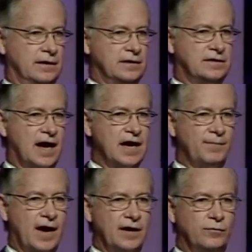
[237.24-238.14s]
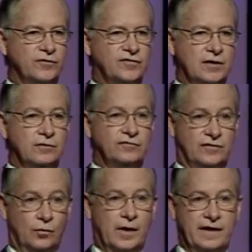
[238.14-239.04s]
Dynamite was used
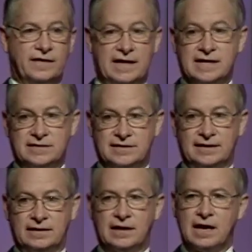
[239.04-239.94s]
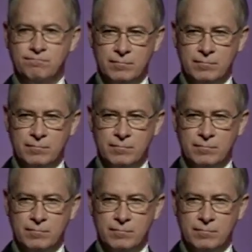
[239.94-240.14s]
the way that he intended, and